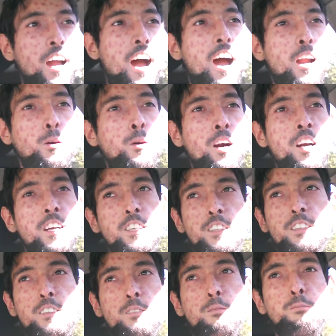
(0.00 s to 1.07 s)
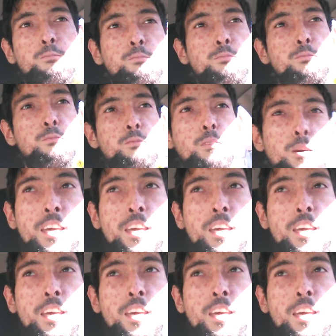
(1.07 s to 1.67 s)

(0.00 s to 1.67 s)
God awareness. I